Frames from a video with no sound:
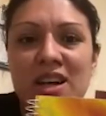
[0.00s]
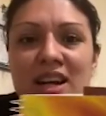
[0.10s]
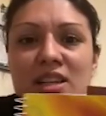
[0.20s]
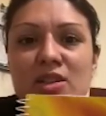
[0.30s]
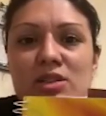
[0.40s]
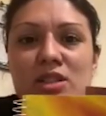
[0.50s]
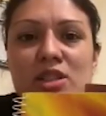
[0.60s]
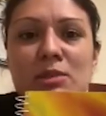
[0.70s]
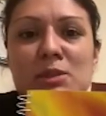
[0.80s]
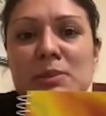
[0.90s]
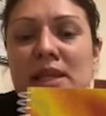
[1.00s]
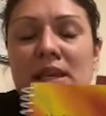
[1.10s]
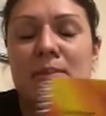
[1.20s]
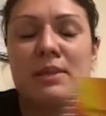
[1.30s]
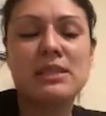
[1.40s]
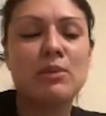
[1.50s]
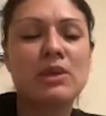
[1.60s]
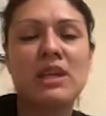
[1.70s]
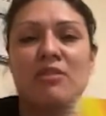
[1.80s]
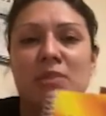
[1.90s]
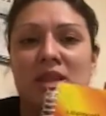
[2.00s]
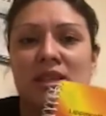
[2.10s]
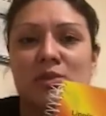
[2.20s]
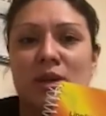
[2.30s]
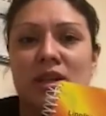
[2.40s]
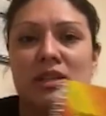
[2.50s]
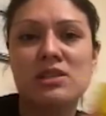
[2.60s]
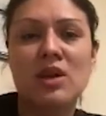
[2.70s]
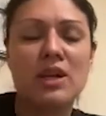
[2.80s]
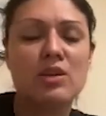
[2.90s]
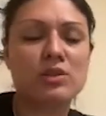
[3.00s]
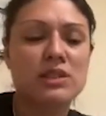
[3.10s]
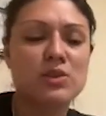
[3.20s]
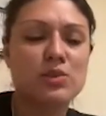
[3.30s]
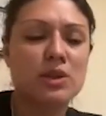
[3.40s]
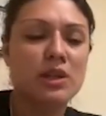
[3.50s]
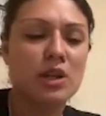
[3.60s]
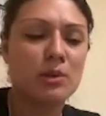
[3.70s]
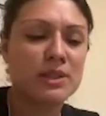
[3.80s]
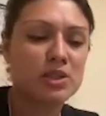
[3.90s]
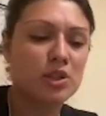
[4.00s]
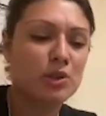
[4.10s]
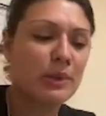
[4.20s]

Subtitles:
I didn't use it too much, but someone gave me this one, and so I use this one a little bit too.